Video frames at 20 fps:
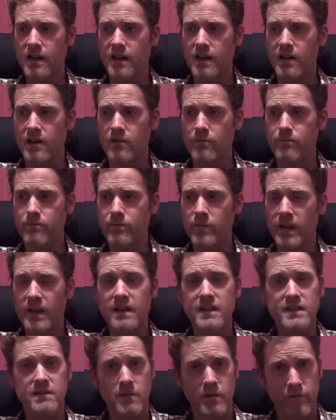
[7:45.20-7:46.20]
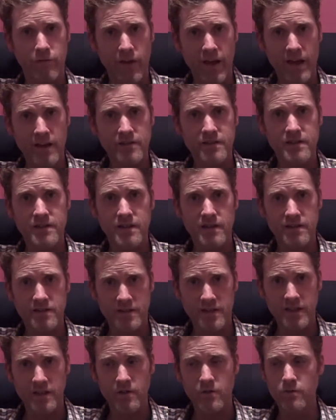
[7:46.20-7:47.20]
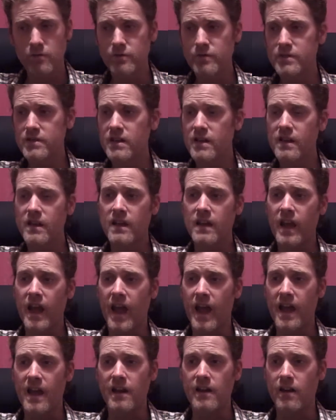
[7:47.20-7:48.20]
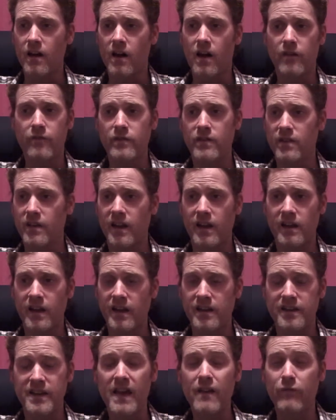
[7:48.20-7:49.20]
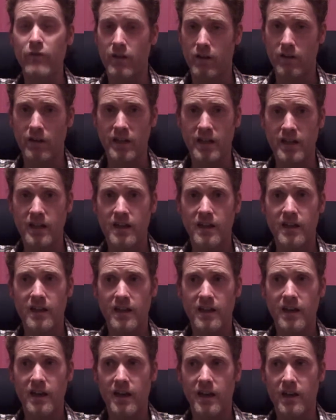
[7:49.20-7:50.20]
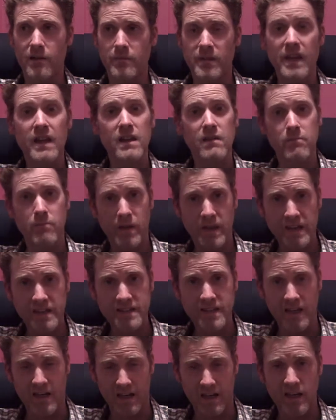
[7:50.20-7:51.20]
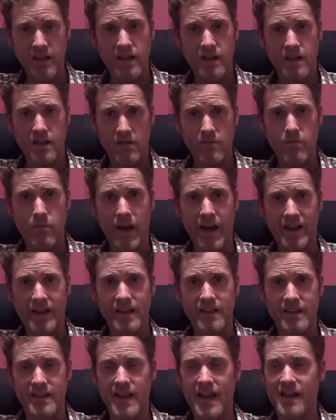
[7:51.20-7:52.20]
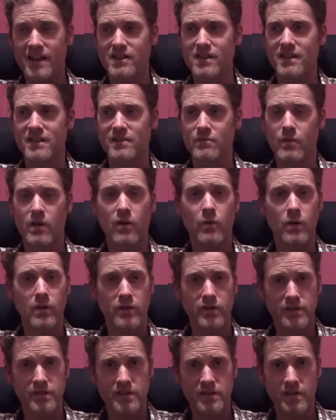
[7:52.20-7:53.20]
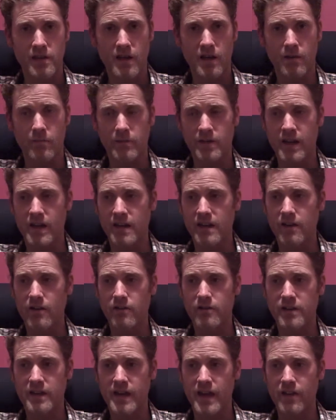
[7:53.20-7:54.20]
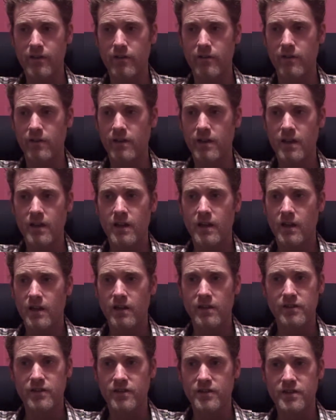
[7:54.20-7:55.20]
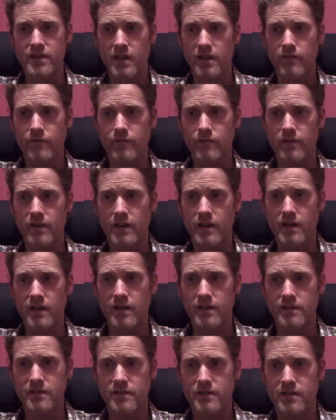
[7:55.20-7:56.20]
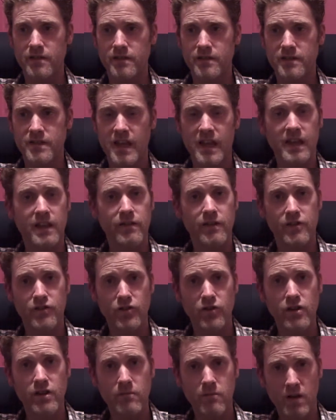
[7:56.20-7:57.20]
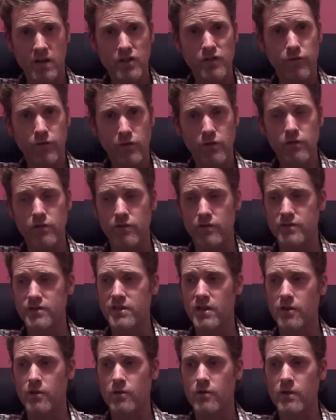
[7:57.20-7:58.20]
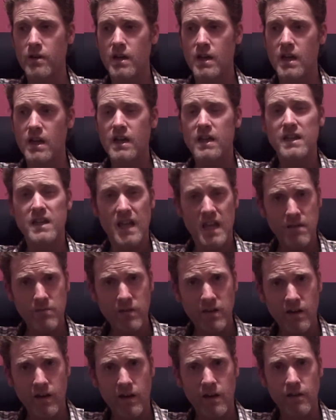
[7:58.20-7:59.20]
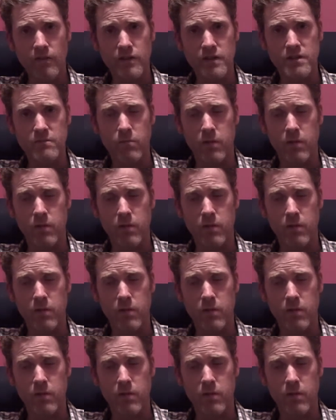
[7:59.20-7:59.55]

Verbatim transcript: um, some advanced skills, and, and, and definitely um, getting Peta back in the action as well with us, um, getting her together and just kind of uh, taking the journey much further. So keep an eye on this